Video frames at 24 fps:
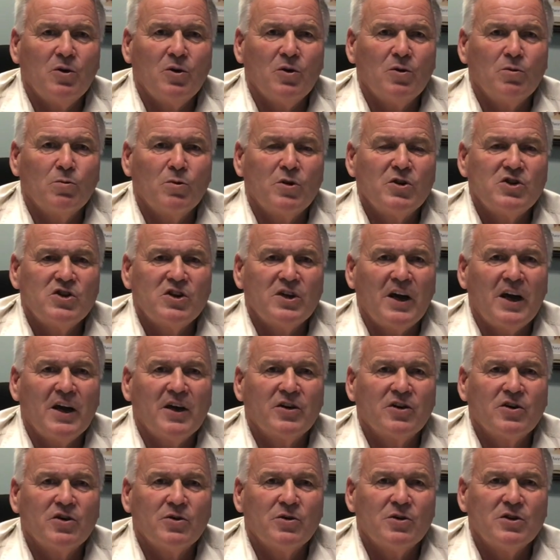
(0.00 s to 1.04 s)
reaching
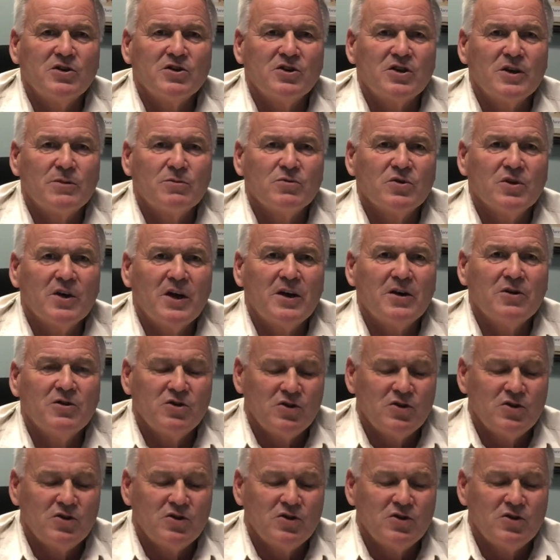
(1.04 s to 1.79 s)
out to East Gippsland.